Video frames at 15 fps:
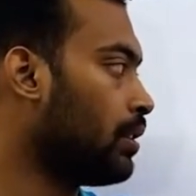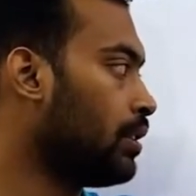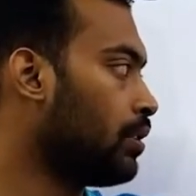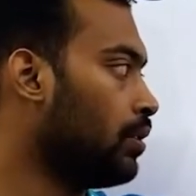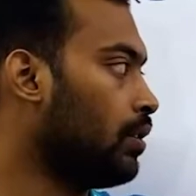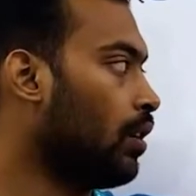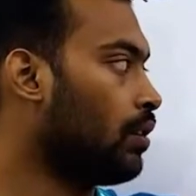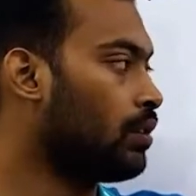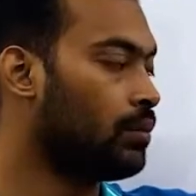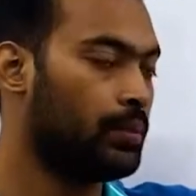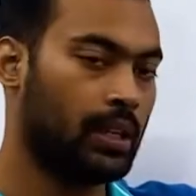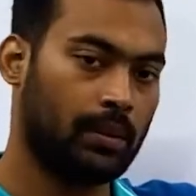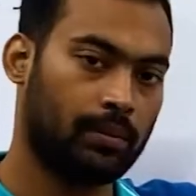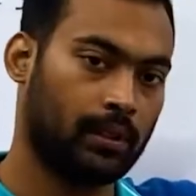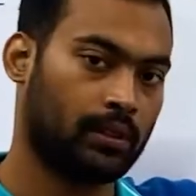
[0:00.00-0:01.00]
this will also
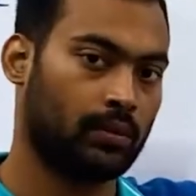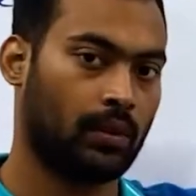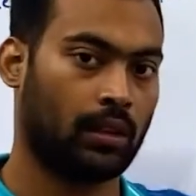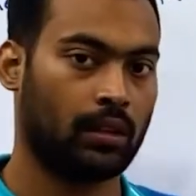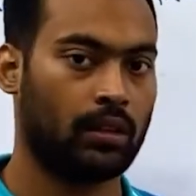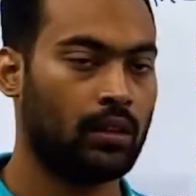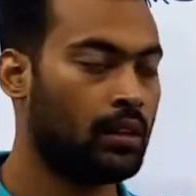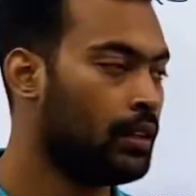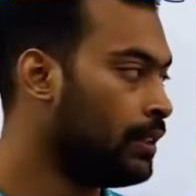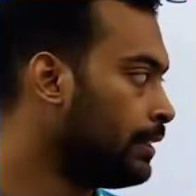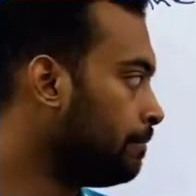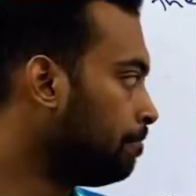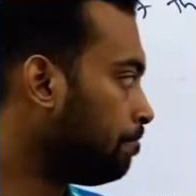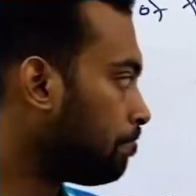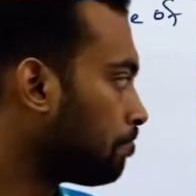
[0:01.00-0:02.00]
be A plus 1.
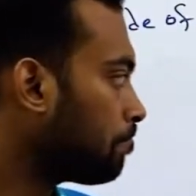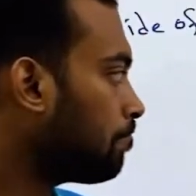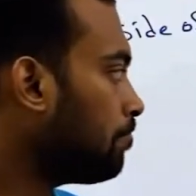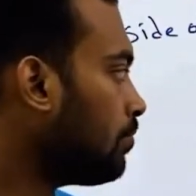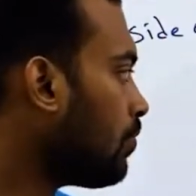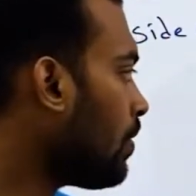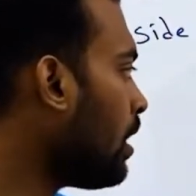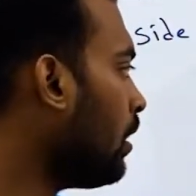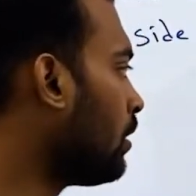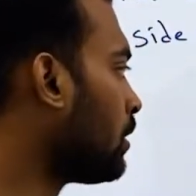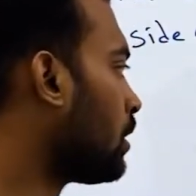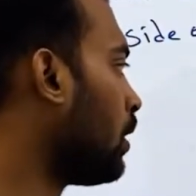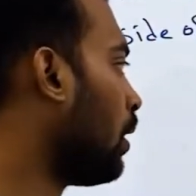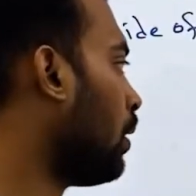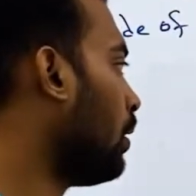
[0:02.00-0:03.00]

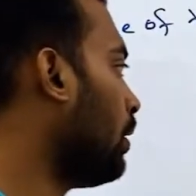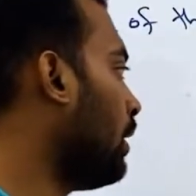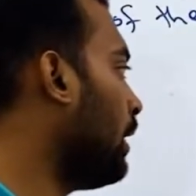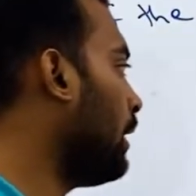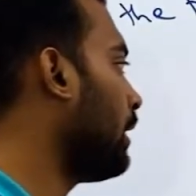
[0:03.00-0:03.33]
So